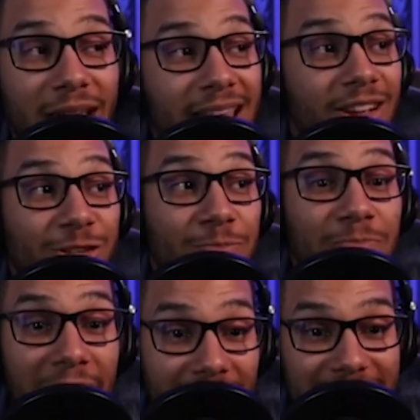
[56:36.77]
Okay, there's
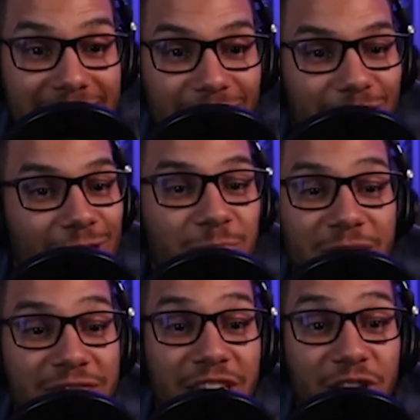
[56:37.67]
monsters,
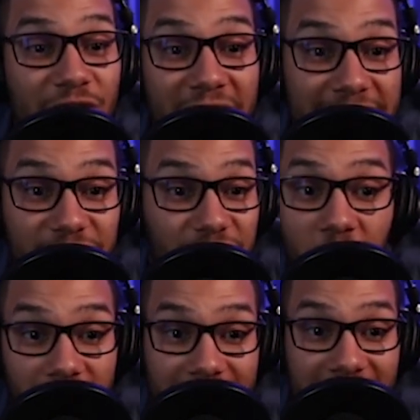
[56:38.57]
but they're not
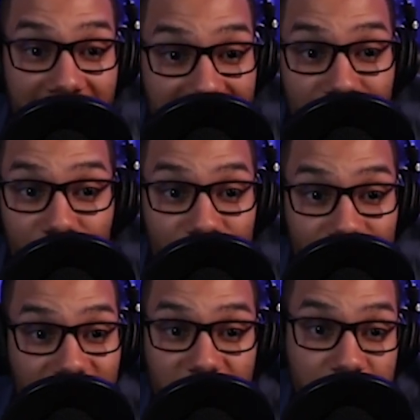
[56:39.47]
talking
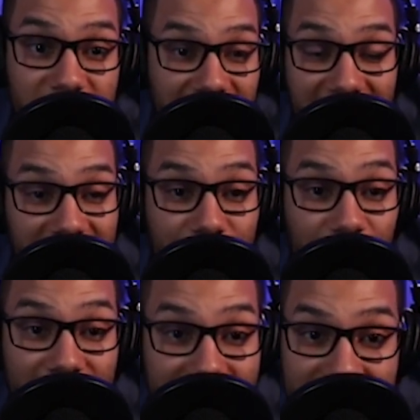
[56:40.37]
animals that speak
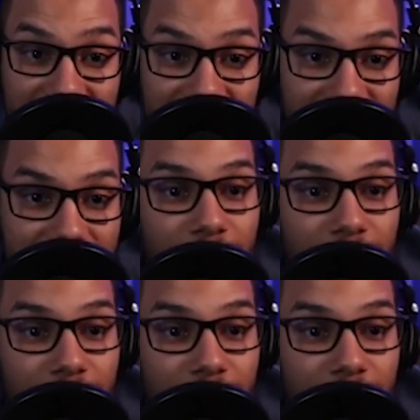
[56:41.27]
animalese.